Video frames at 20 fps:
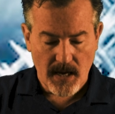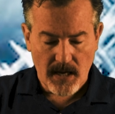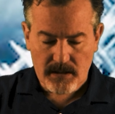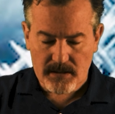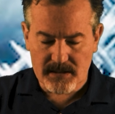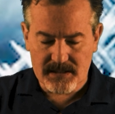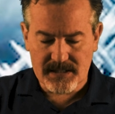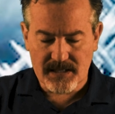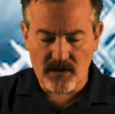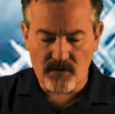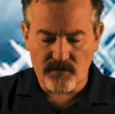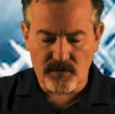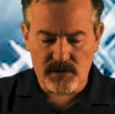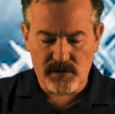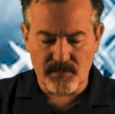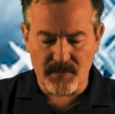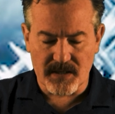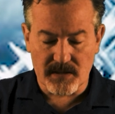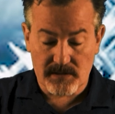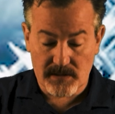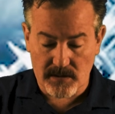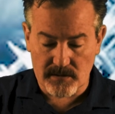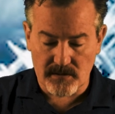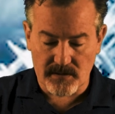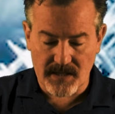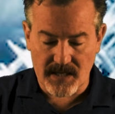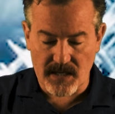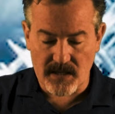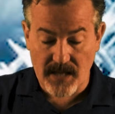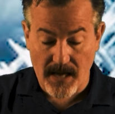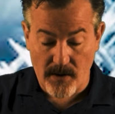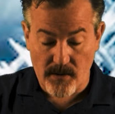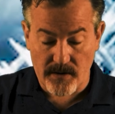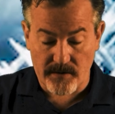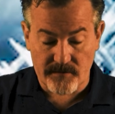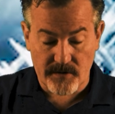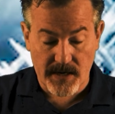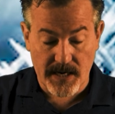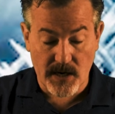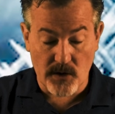The silversmiths underneath,
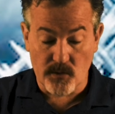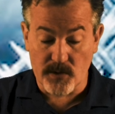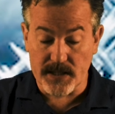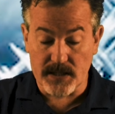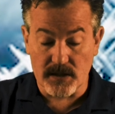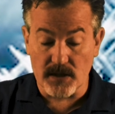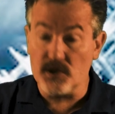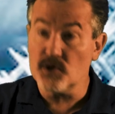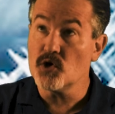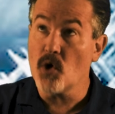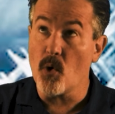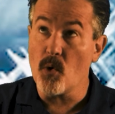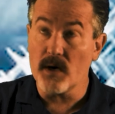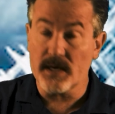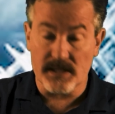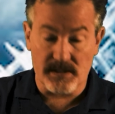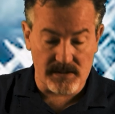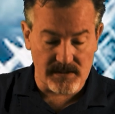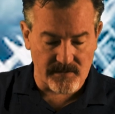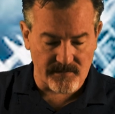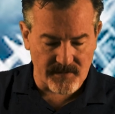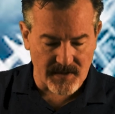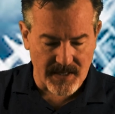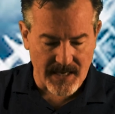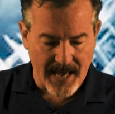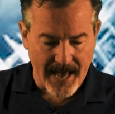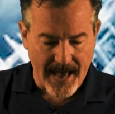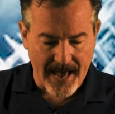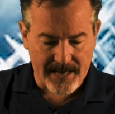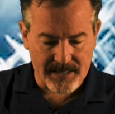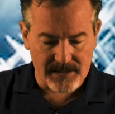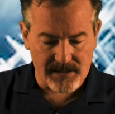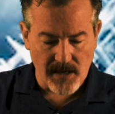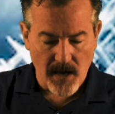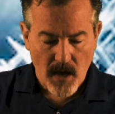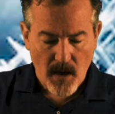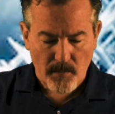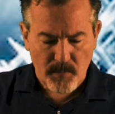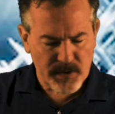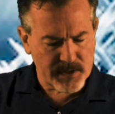however, hearing the noise of the axe,
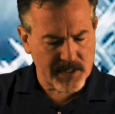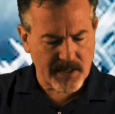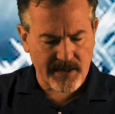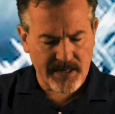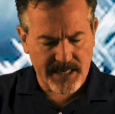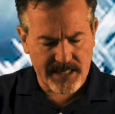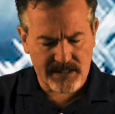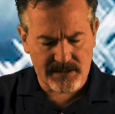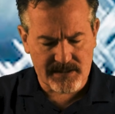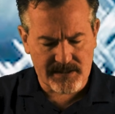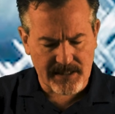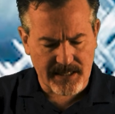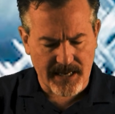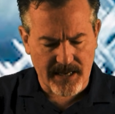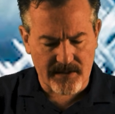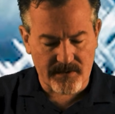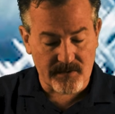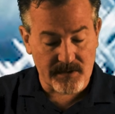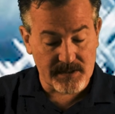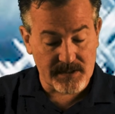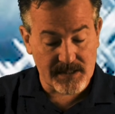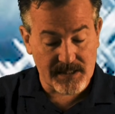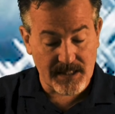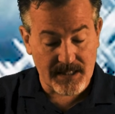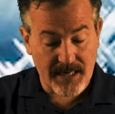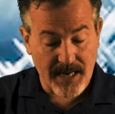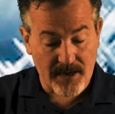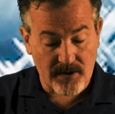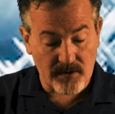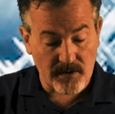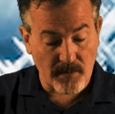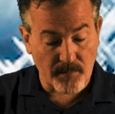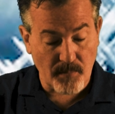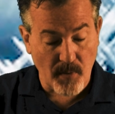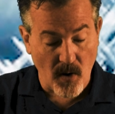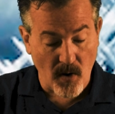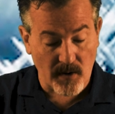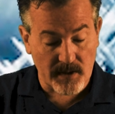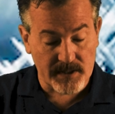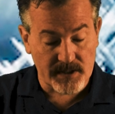put their heads together and sent out a
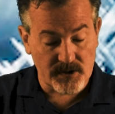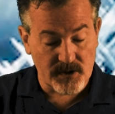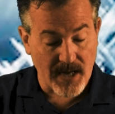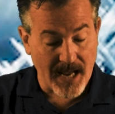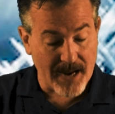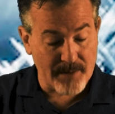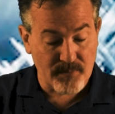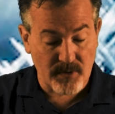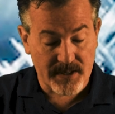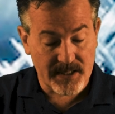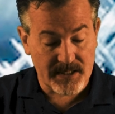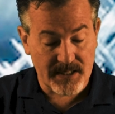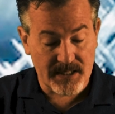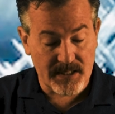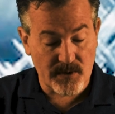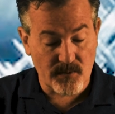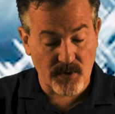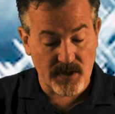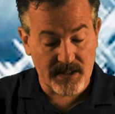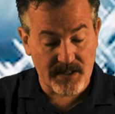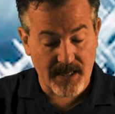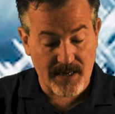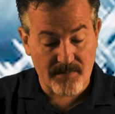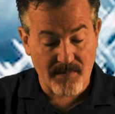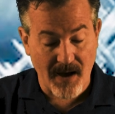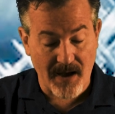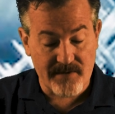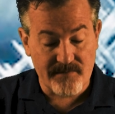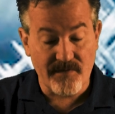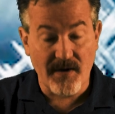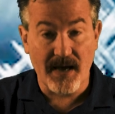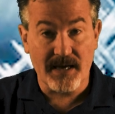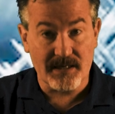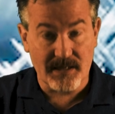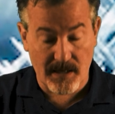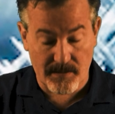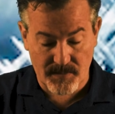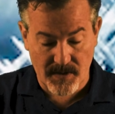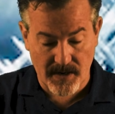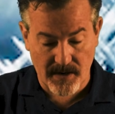party to apprehend anyone they might find
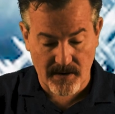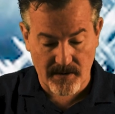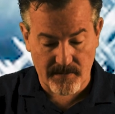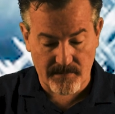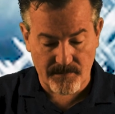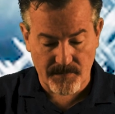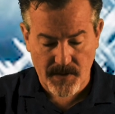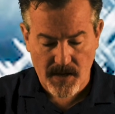up there.